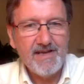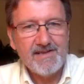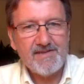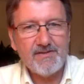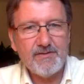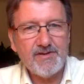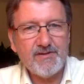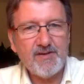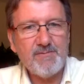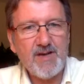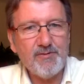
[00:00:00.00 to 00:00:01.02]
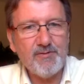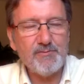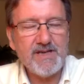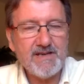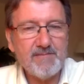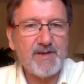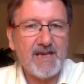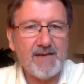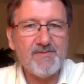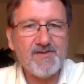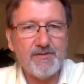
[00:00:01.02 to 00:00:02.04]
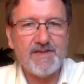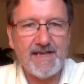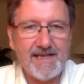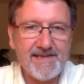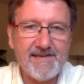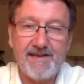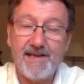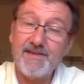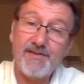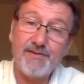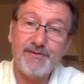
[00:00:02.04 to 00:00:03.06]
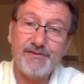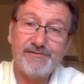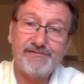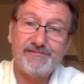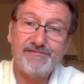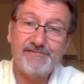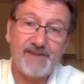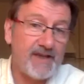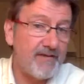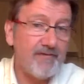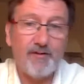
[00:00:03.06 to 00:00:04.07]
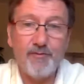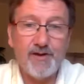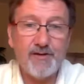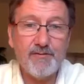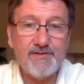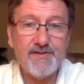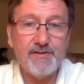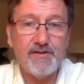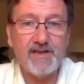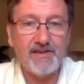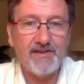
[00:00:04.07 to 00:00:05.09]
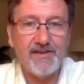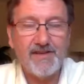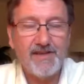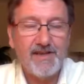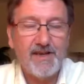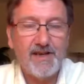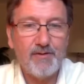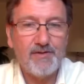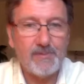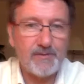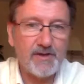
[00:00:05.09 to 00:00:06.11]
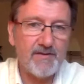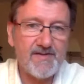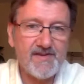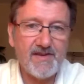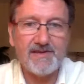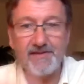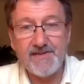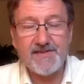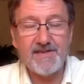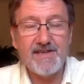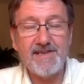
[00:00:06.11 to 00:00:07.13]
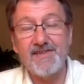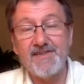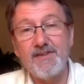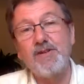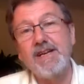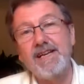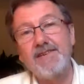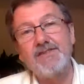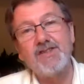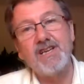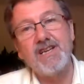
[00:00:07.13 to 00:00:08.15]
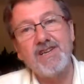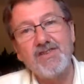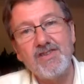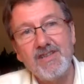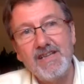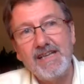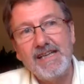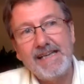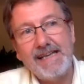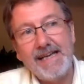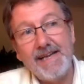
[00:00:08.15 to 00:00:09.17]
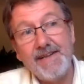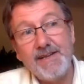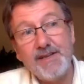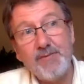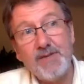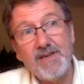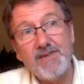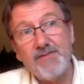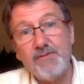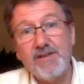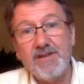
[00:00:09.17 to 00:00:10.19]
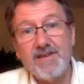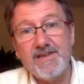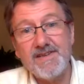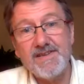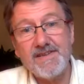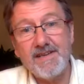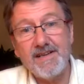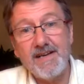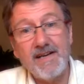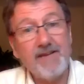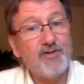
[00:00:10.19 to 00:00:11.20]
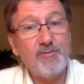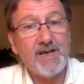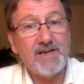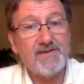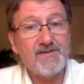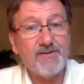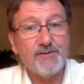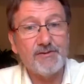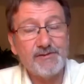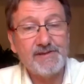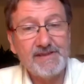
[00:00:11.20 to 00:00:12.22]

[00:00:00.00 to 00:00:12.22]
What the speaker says: So it crept up on me and became so intense I had to give up what I was doing, and I went to look outside and inside to see what I had to change. And then I began to realize I have to go back to school.